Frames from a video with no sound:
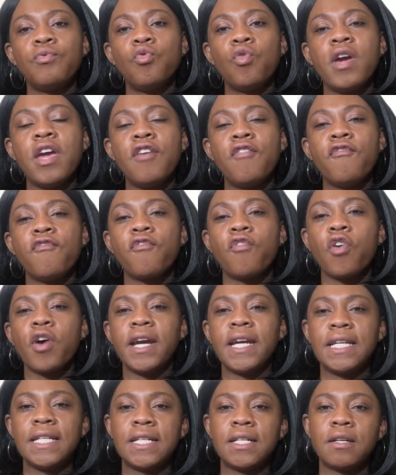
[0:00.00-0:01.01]

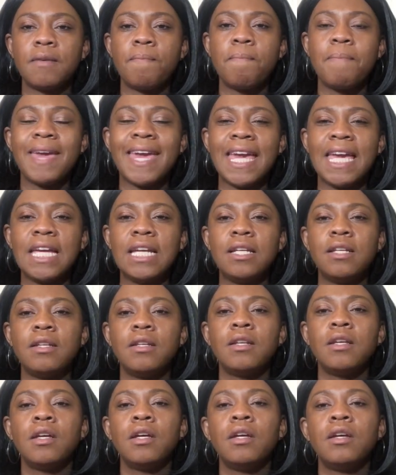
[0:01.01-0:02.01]
avoid
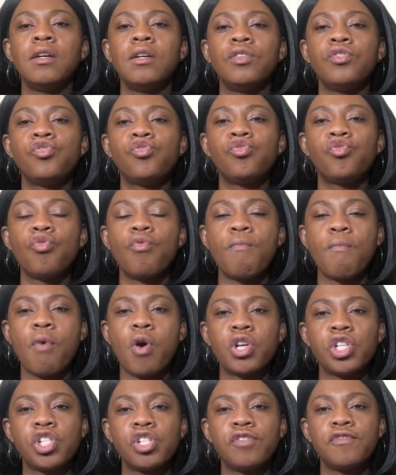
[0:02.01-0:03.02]
paying too
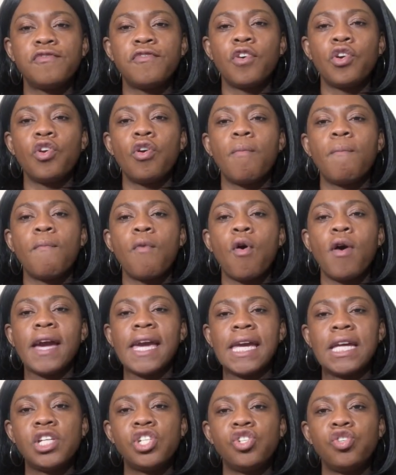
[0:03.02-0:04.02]
much for your
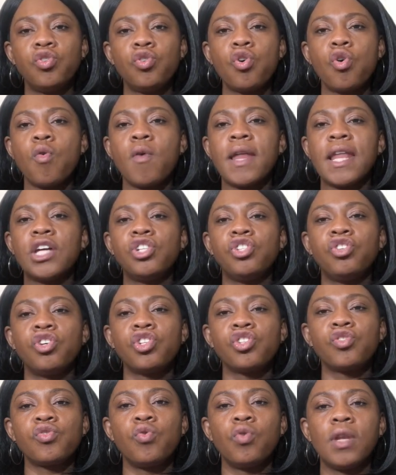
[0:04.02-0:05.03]
mortgage. You don't want to
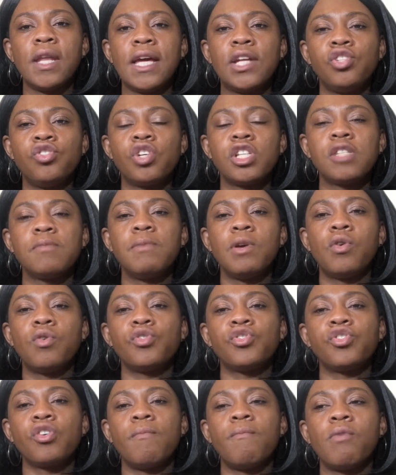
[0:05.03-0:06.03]
just go there just
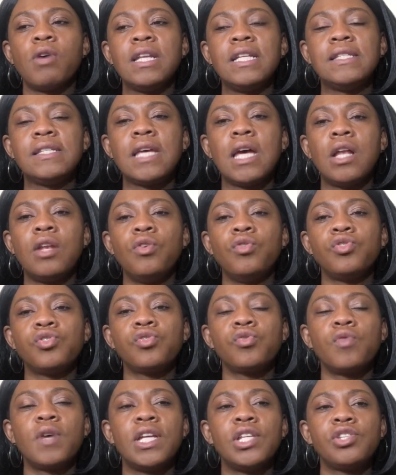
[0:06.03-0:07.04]
because somebody tell you
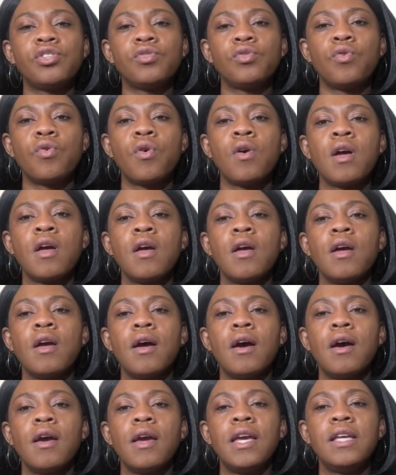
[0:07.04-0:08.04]
so and so
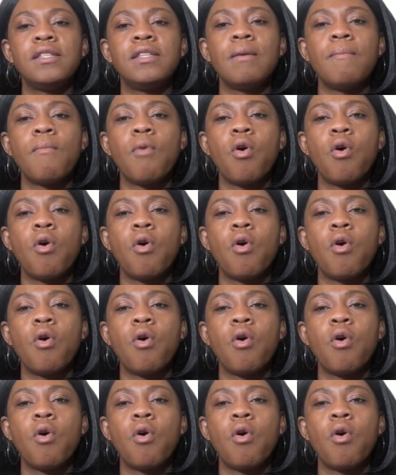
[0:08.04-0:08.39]
is a